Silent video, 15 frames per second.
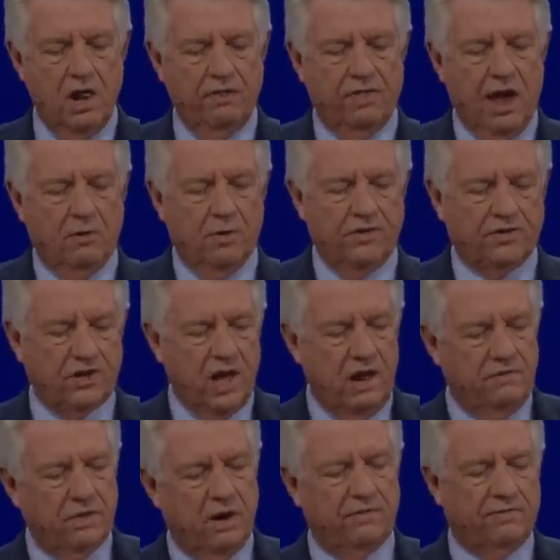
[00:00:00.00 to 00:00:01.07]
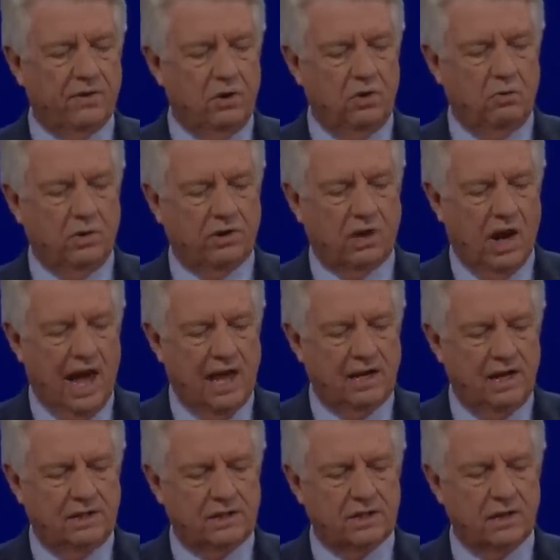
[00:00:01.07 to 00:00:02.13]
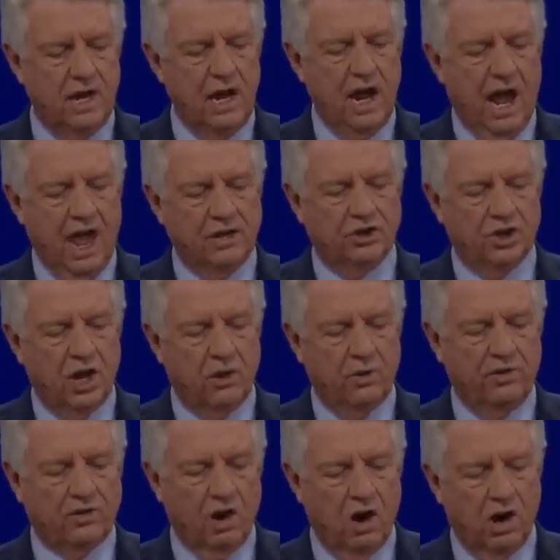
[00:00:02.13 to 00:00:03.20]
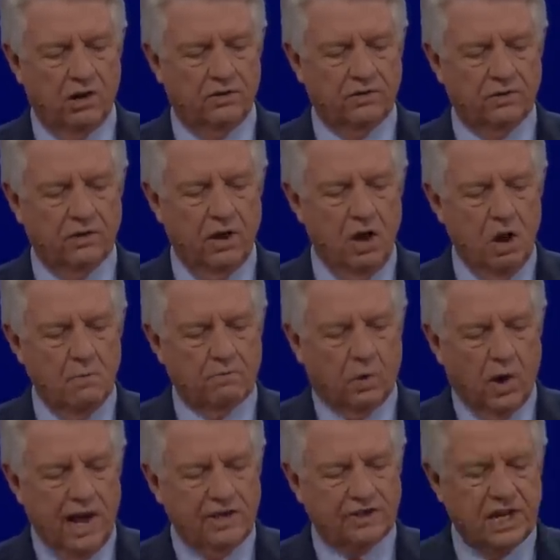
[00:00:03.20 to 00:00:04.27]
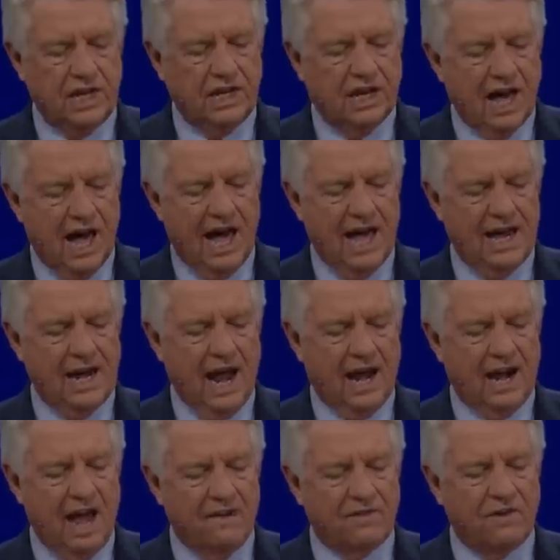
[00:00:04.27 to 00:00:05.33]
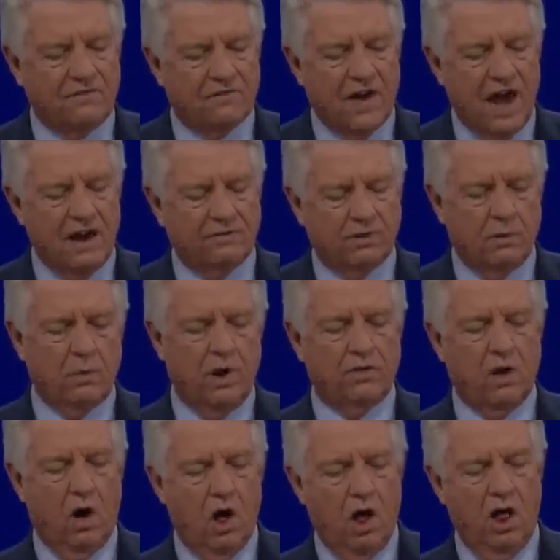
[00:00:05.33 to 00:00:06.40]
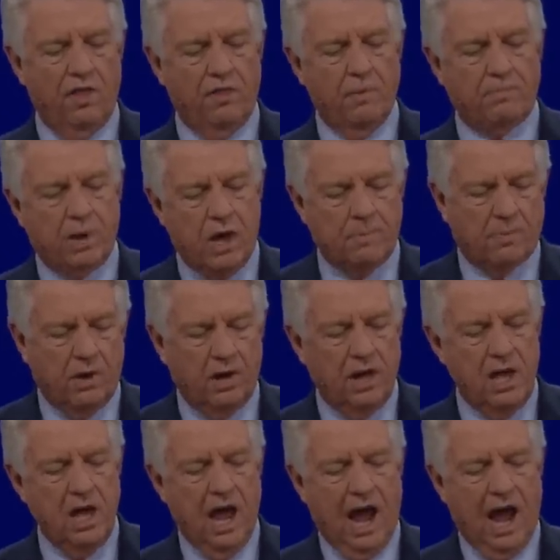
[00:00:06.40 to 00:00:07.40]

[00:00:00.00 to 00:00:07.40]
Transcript: they received their food with gladness and generous hearts, praising God and having favor with all the people.